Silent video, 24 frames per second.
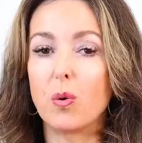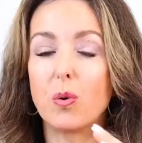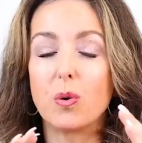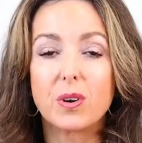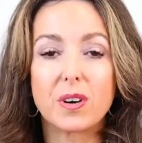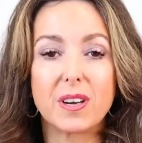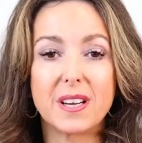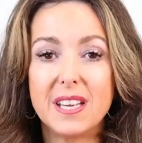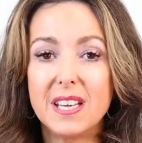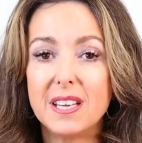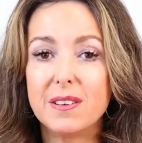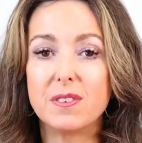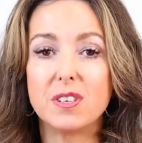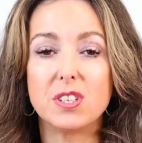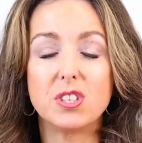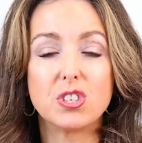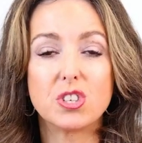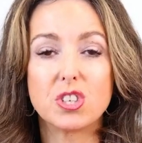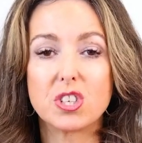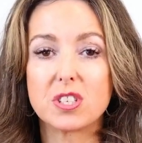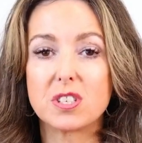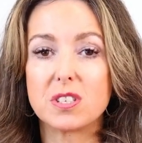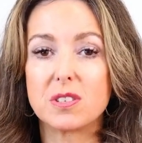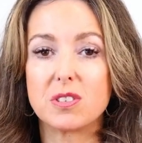or even
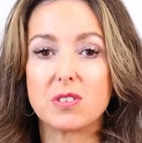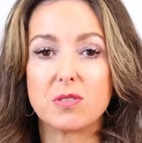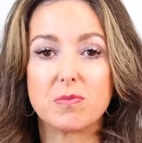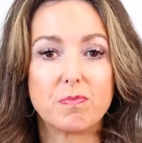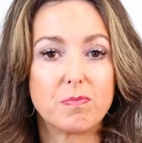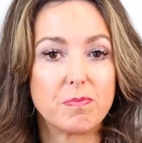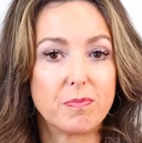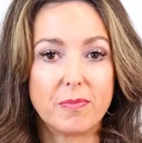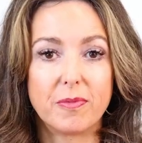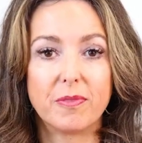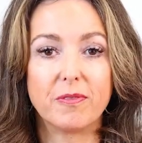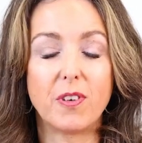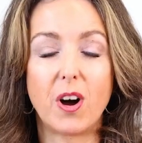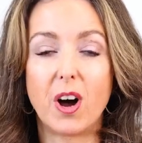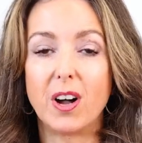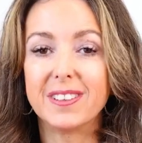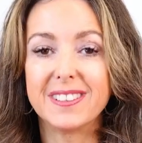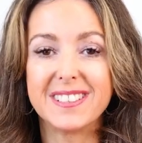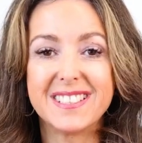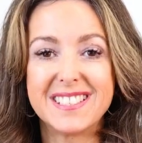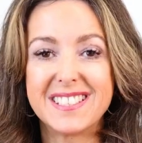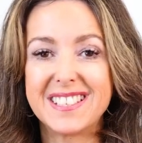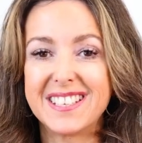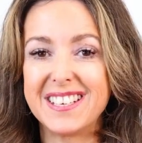just
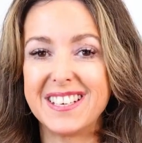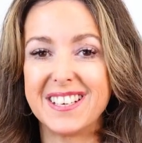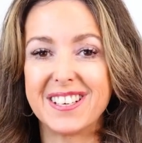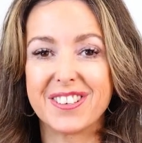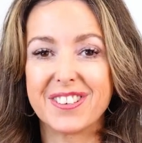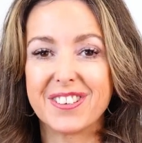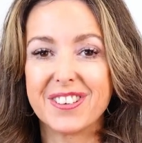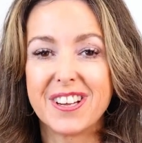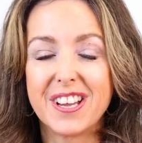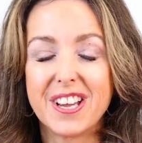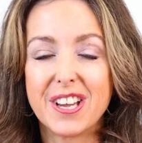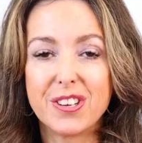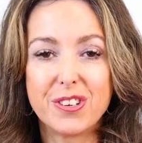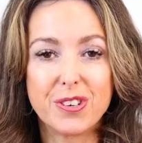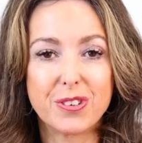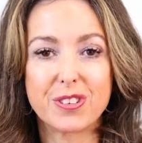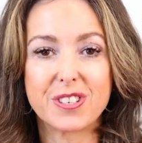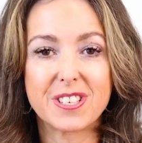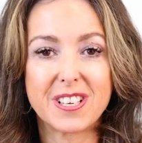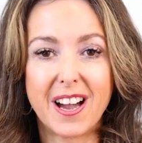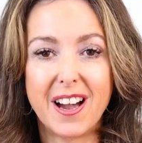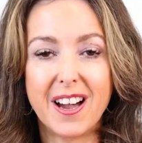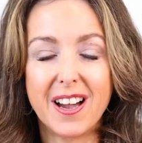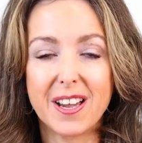volunteer your
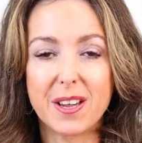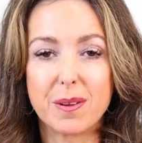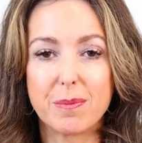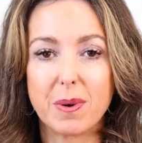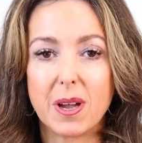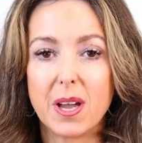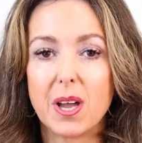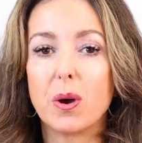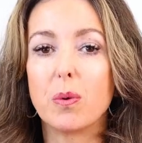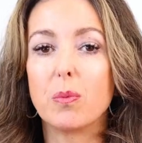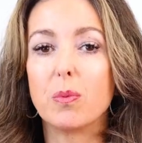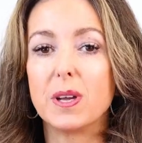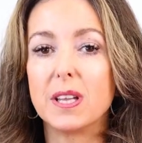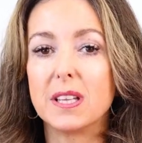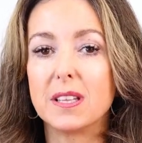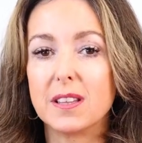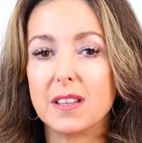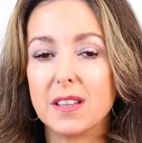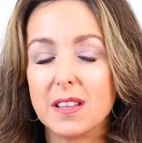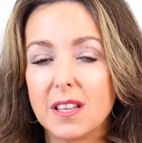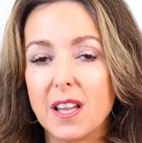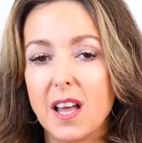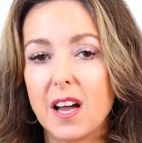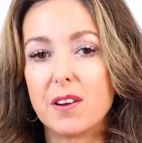time. We'd
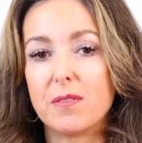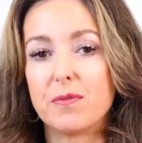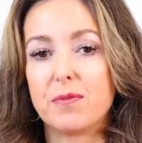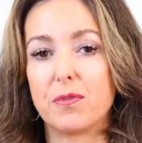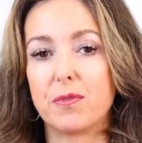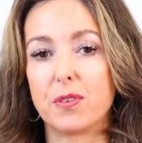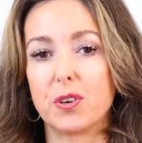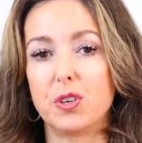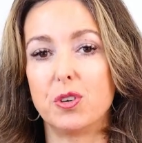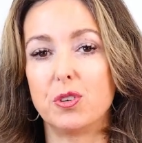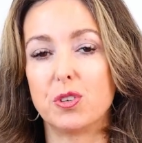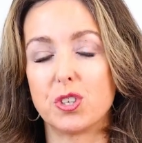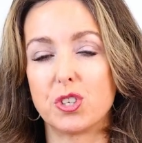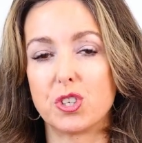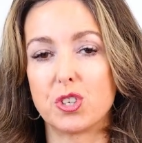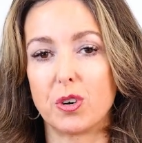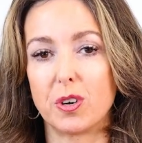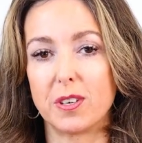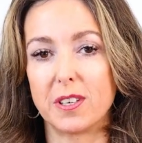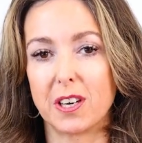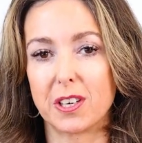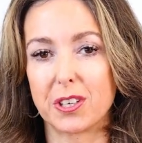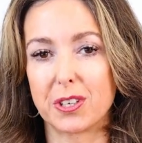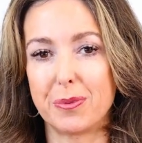love for you to
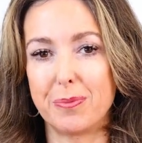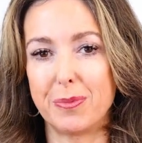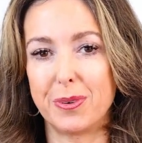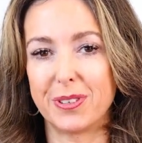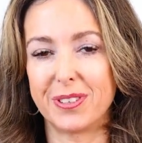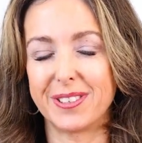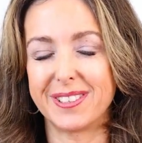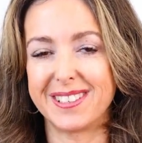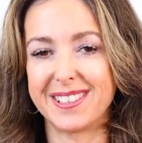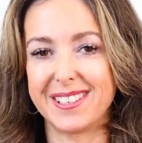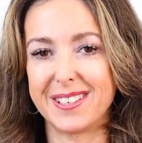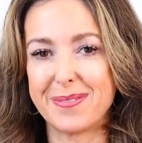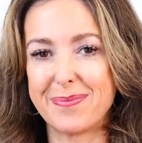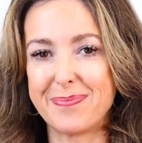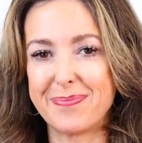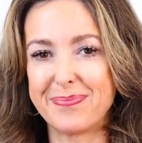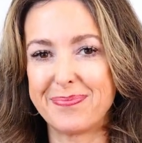join our community.